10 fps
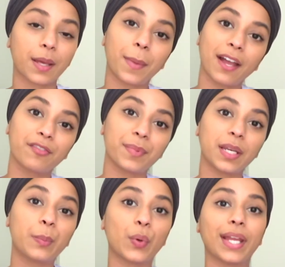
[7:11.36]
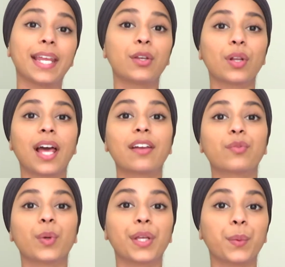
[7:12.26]
there might have been a point in your life
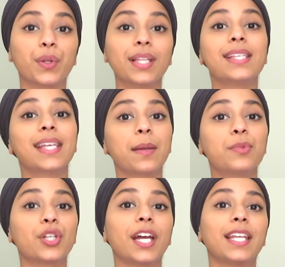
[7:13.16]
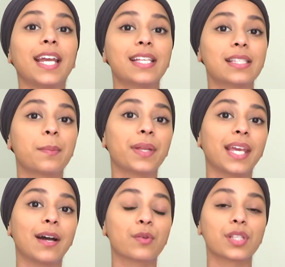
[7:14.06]
where you were on the same journey as
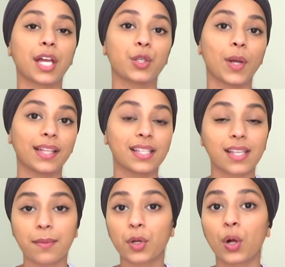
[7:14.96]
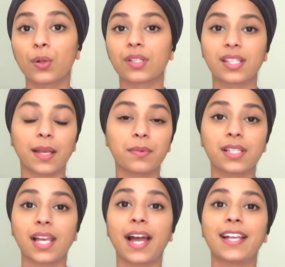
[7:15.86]
somebody else, and you had the same goals, same
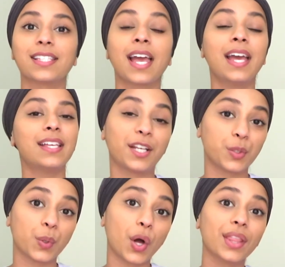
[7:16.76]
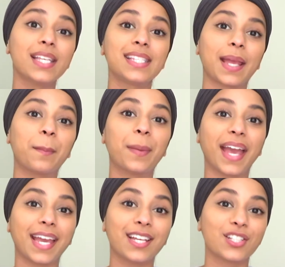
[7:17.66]
desires, and you were on the same
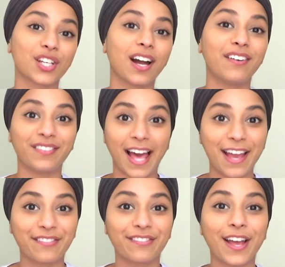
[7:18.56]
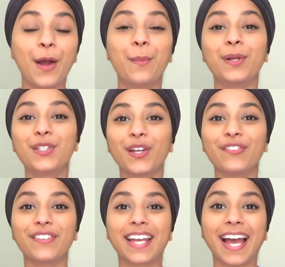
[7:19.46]
page of life. But
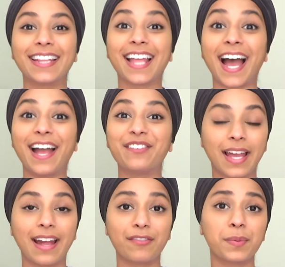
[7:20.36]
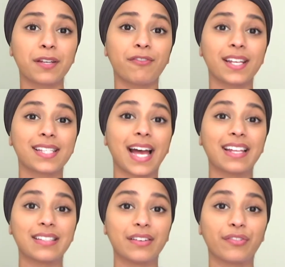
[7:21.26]
don't forget that everybody reads
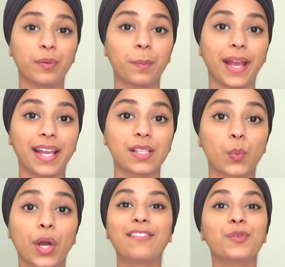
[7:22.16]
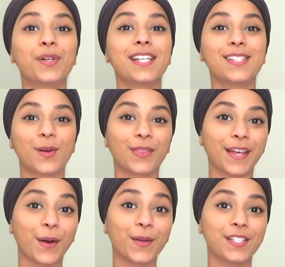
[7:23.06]
at a different pace, where everyone is on
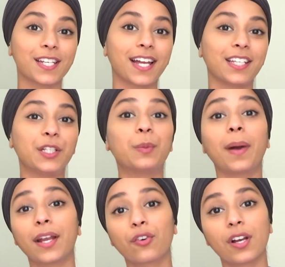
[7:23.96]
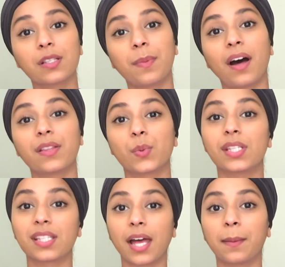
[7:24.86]
their own journey. You might cross paths
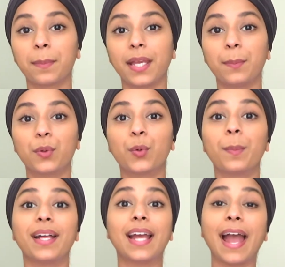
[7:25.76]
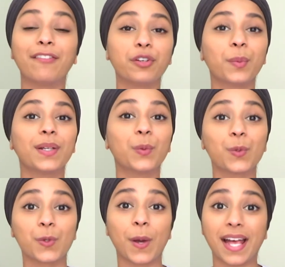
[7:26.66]
with certain people, but everyone
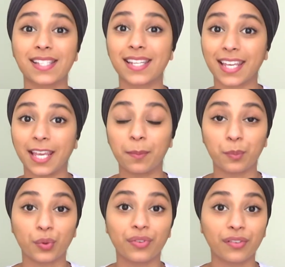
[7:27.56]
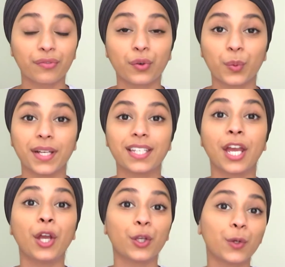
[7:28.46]
also has to keep moving forward.
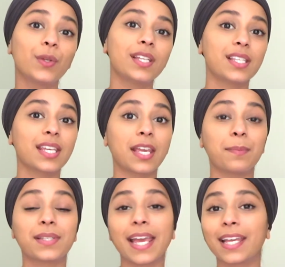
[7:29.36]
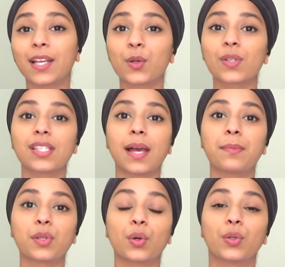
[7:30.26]
You need to keep taking your
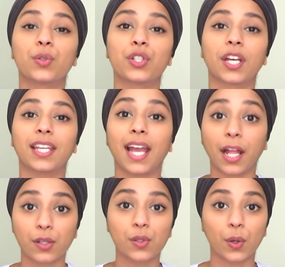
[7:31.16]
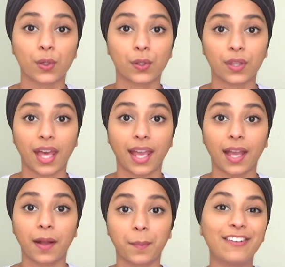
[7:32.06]
steps on your journey, and so do they.
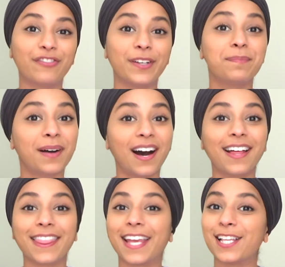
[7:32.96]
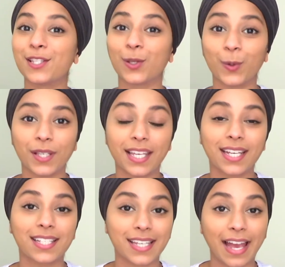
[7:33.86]
Every path is
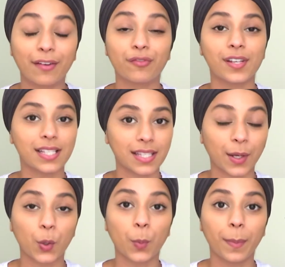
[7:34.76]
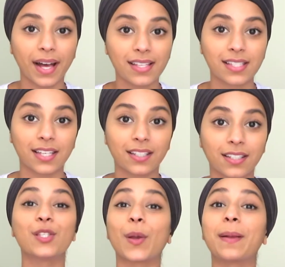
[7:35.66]
unique to every single person,
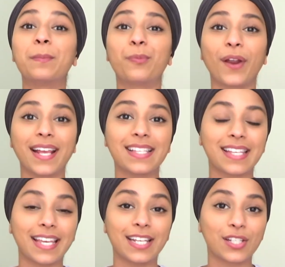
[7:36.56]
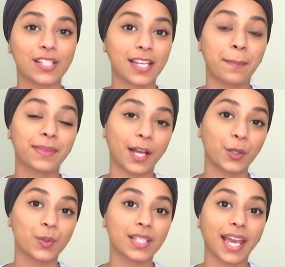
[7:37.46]
so embrace each step that
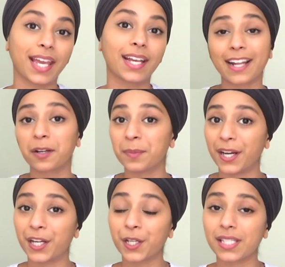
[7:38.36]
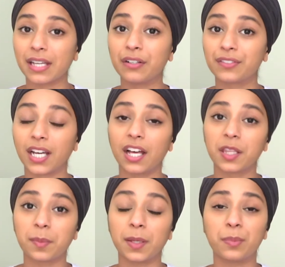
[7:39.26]
you take. And comparing yourself to
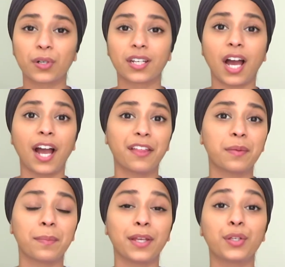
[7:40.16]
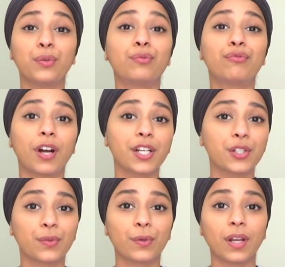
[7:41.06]
other people can either make you
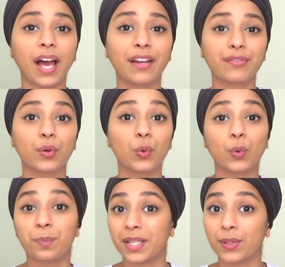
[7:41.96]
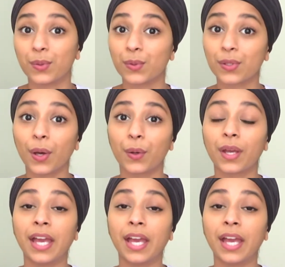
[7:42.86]
rush through life or be too slow.